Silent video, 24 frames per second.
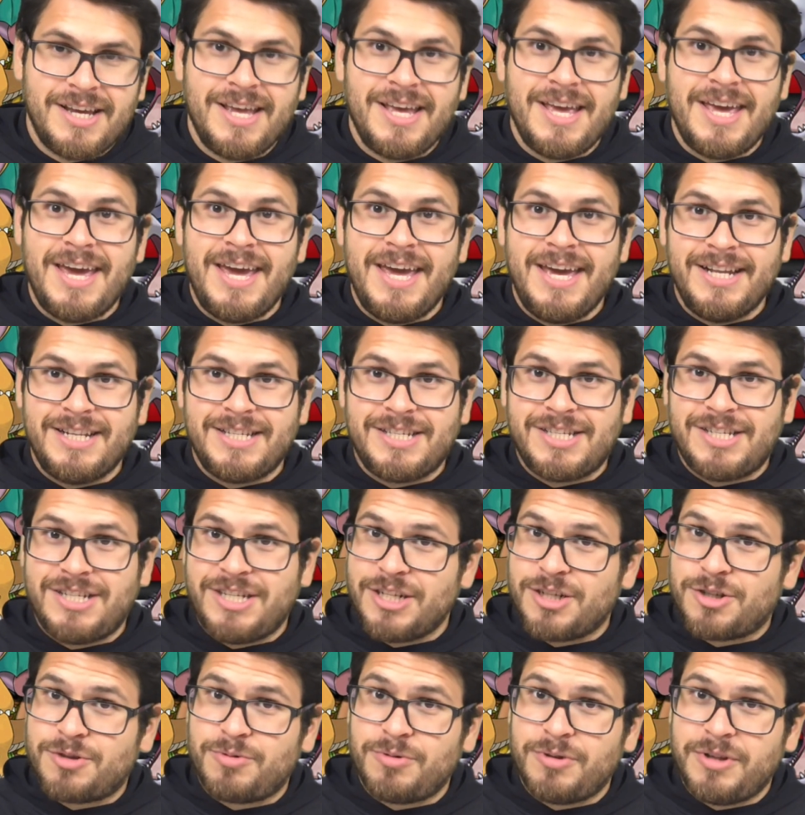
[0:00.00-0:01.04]
it's
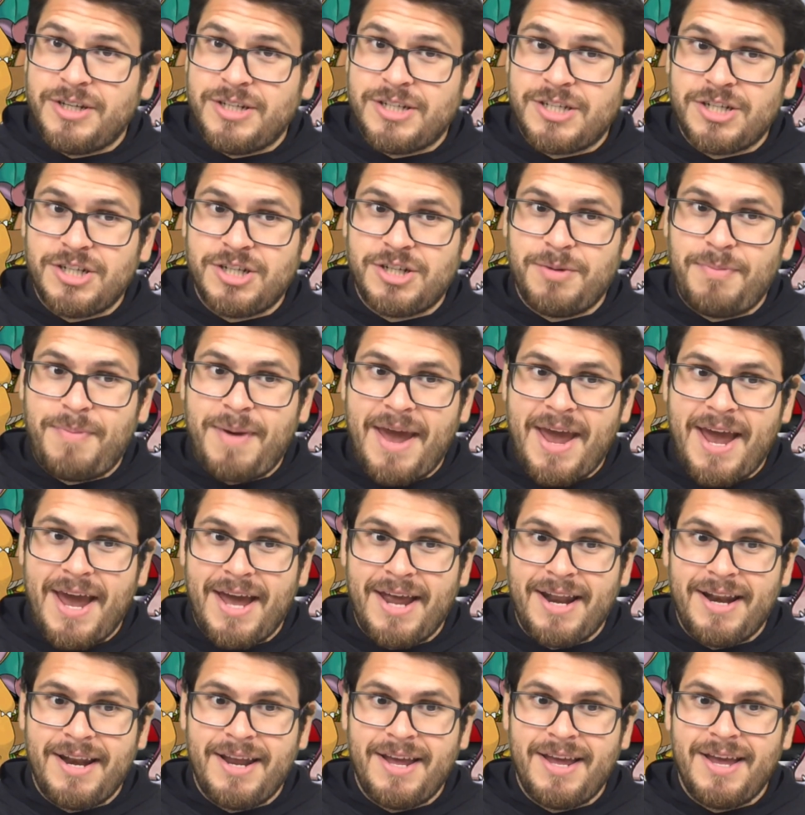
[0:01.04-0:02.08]
just released in
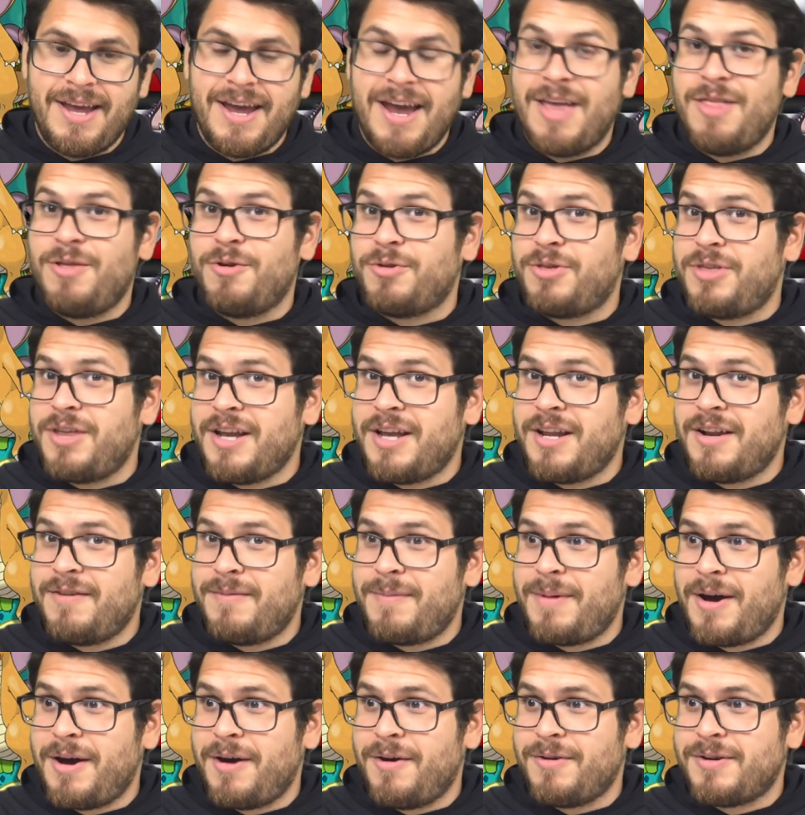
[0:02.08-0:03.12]
Japan, and they're thinking
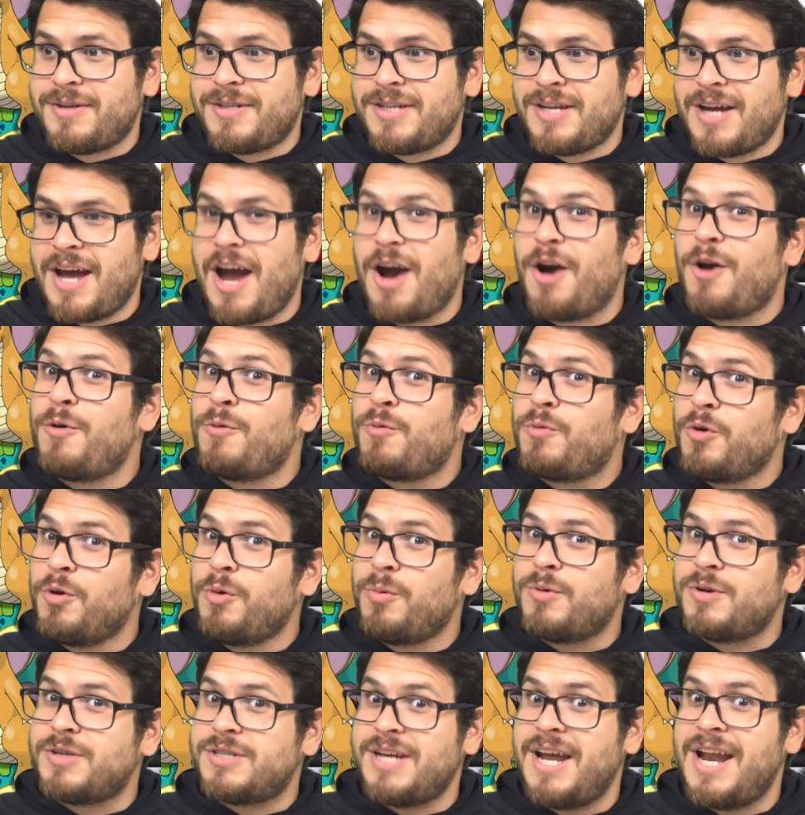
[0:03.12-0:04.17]
about, I heard
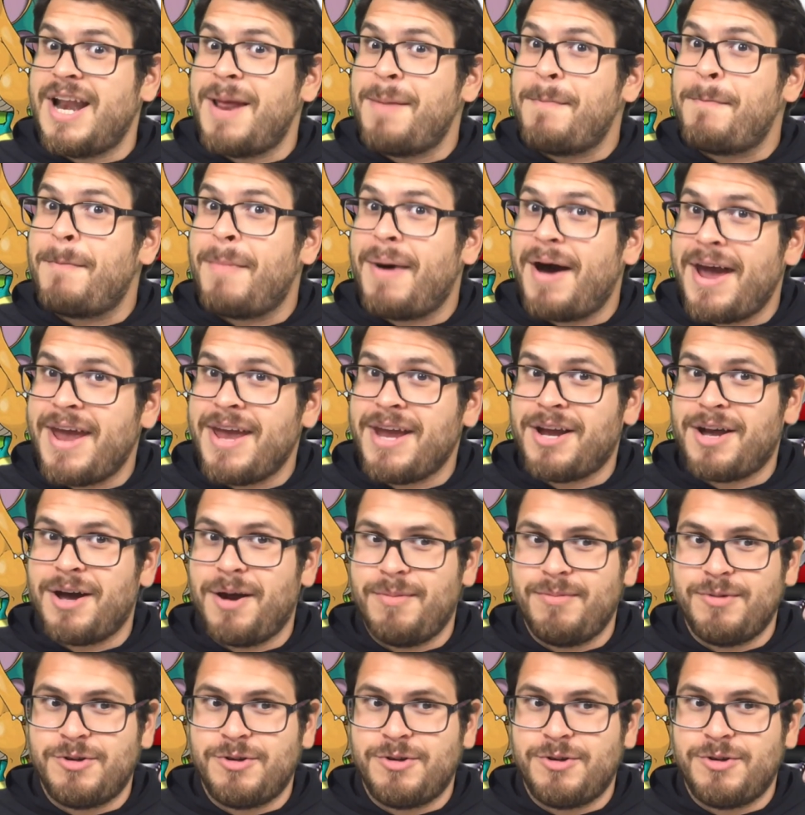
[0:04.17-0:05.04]
rumors that it might come to